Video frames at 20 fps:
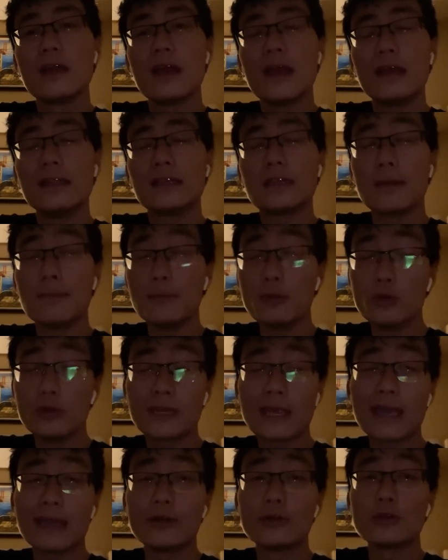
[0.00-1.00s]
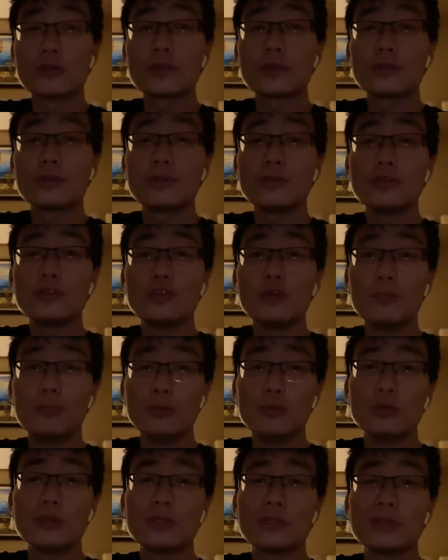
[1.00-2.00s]
and communicators to
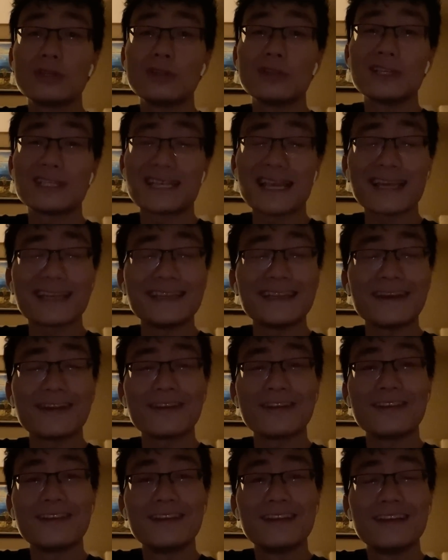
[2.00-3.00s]
boost the secondary.